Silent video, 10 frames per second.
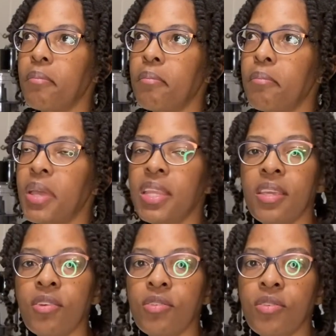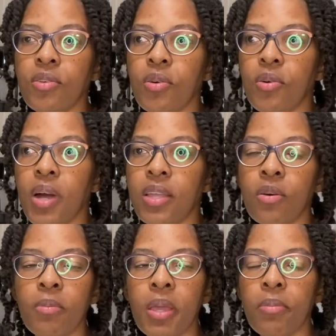Many years ago, I
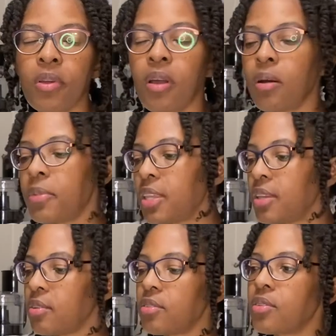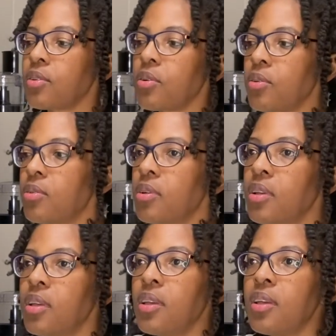don't remember how many years ago,
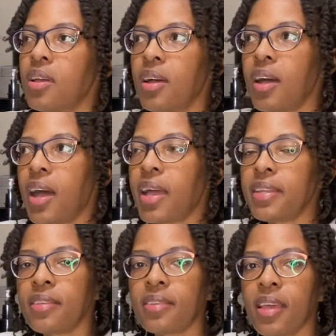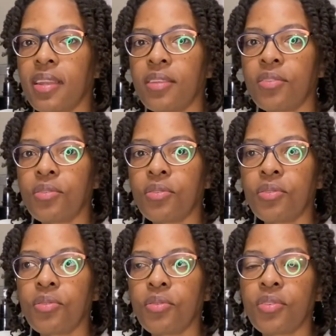I decided
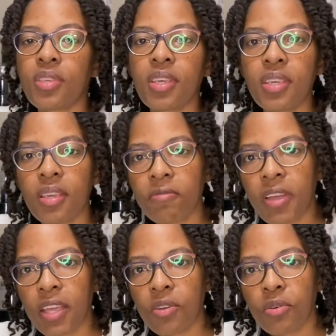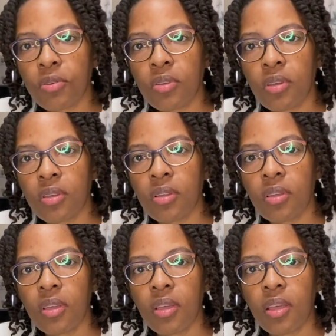to see if I could
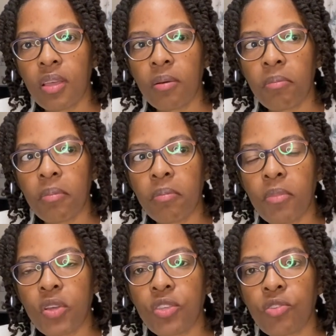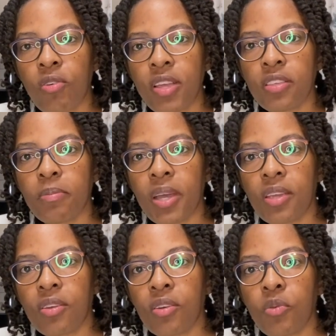moisturize my
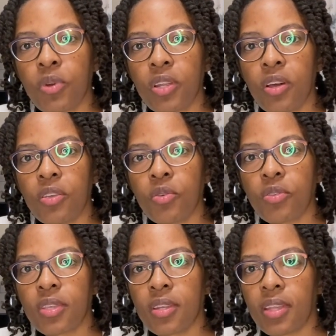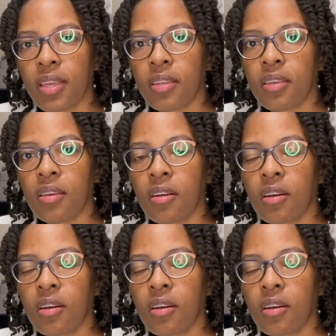hair without using any